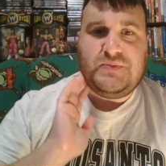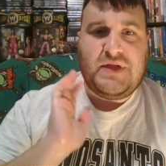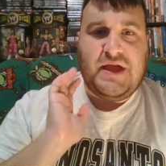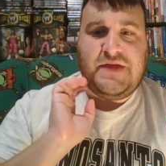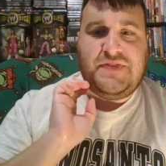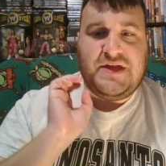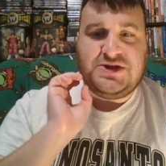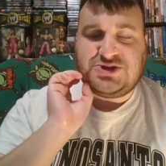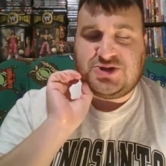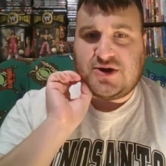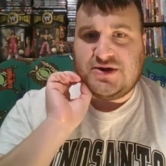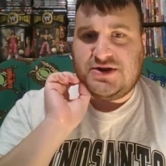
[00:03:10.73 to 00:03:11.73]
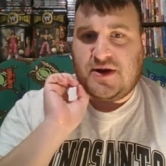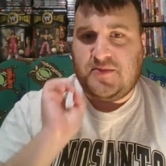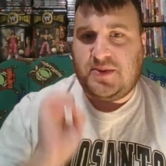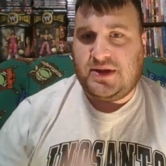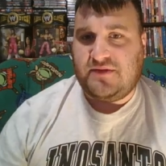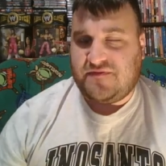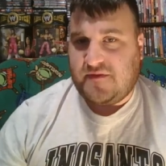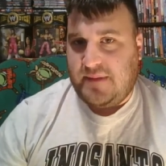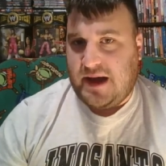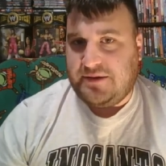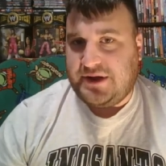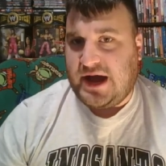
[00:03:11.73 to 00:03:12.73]
and they start dumping
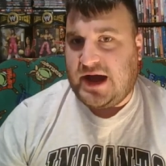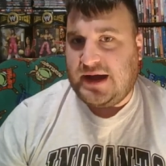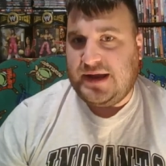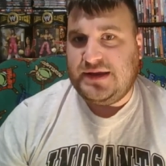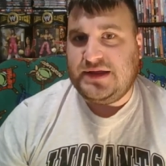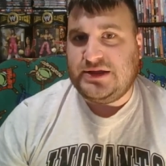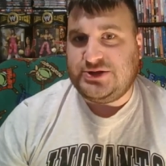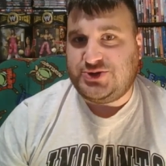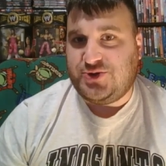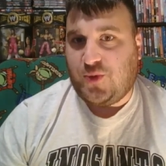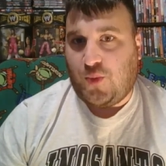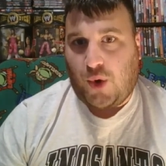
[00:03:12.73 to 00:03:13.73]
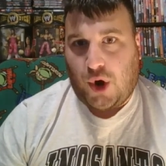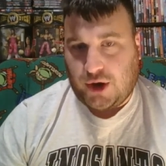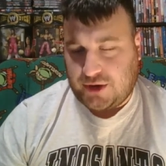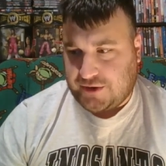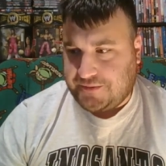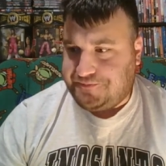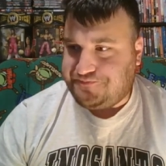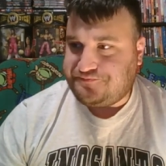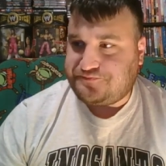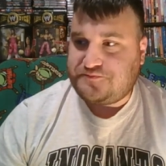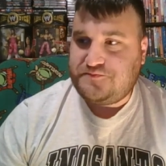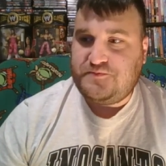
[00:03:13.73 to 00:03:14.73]
formaldehyde into the water.
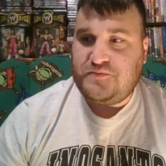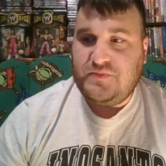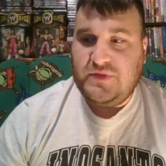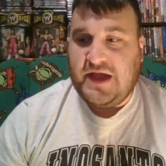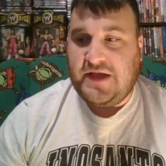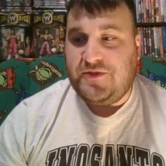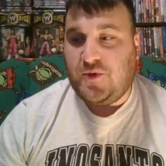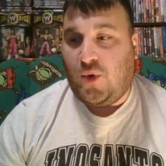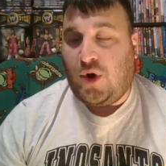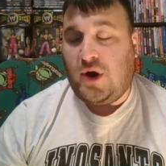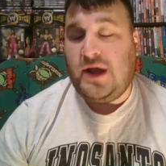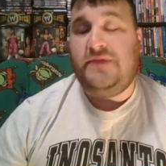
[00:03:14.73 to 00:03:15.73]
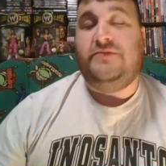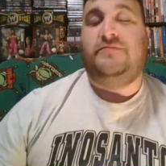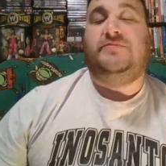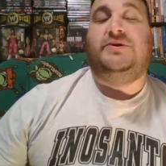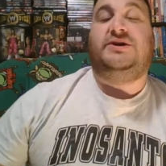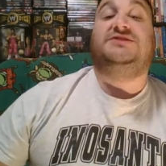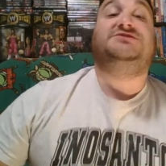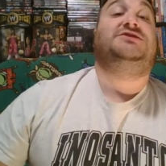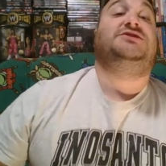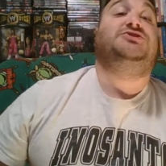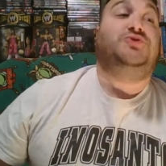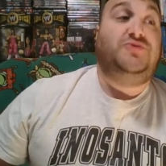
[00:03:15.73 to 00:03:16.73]
And and because
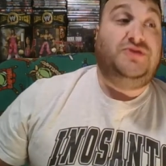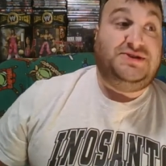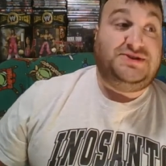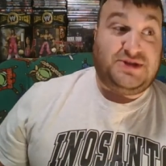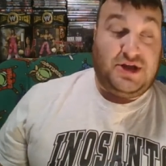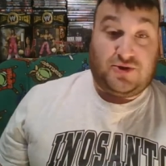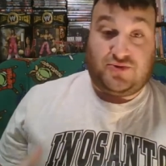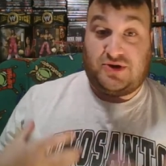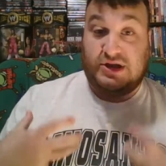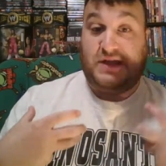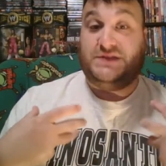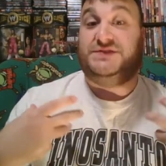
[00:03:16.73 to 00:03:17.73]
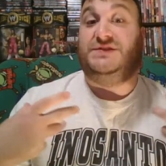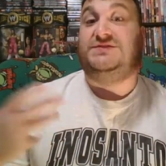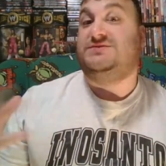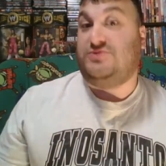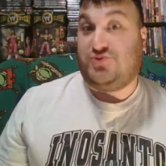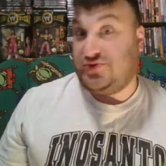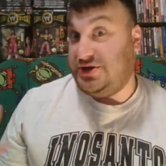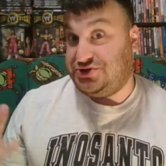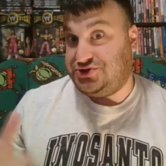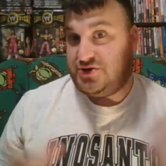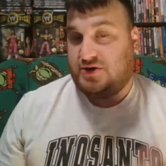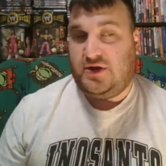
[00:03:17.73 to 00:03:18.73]
they do this, it creates this
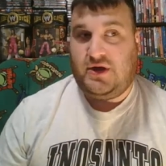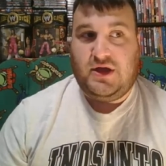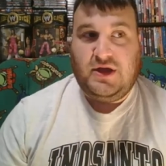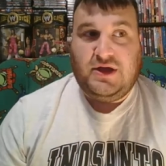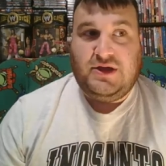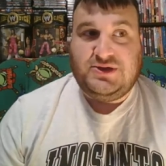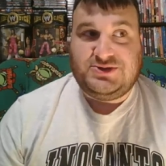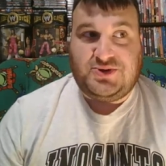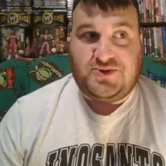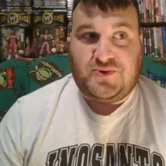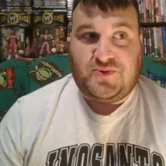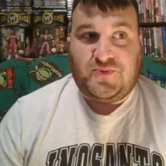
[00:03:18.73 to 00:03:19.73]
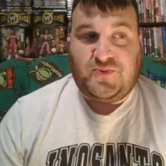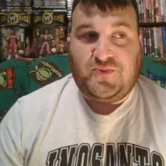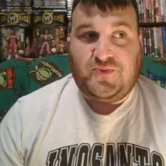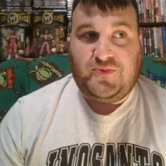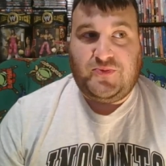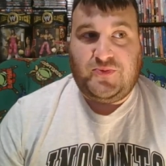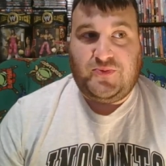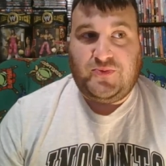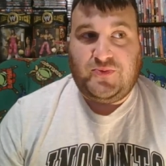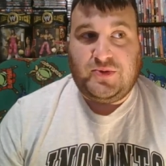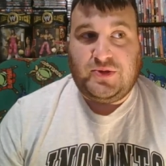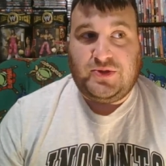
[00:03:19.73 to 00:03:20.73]
creature. So
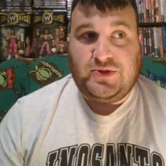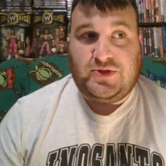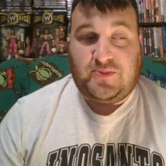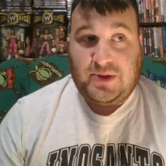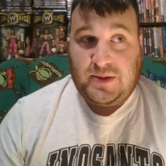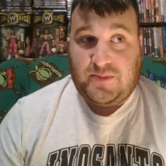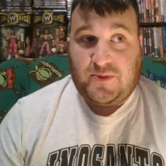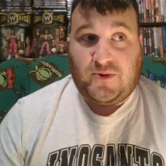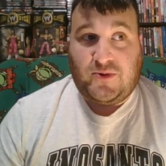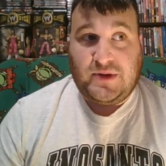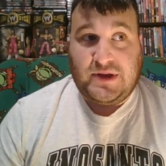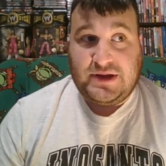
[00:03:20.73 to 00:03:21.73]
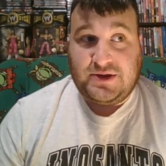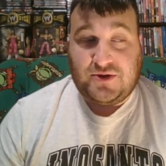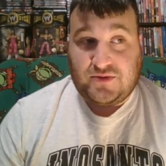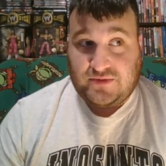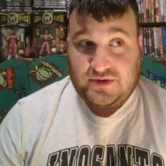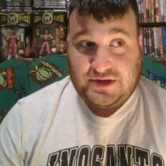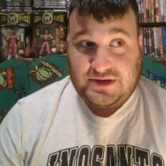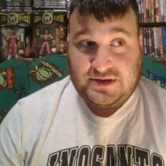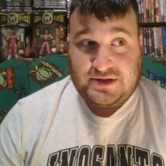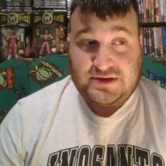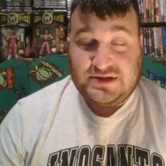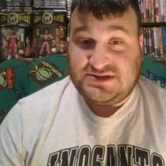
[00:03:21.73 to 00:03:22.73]
the people in
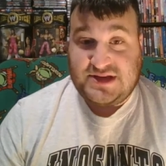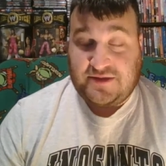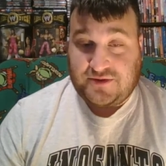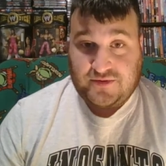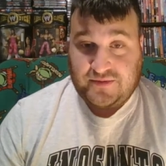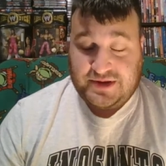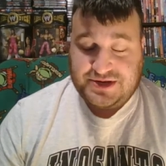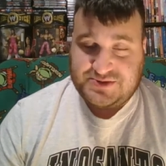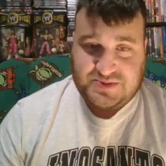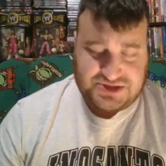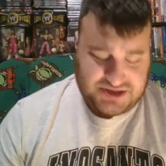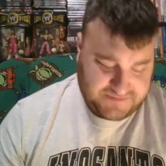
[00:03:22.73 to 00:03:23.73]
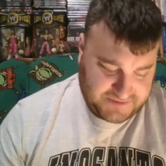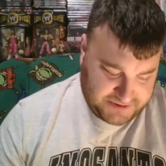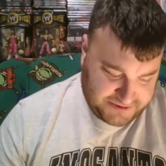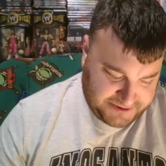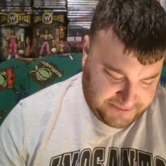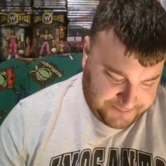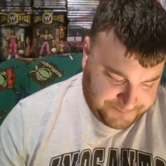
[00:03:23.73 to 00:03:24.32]
Korea, South Korea specifically,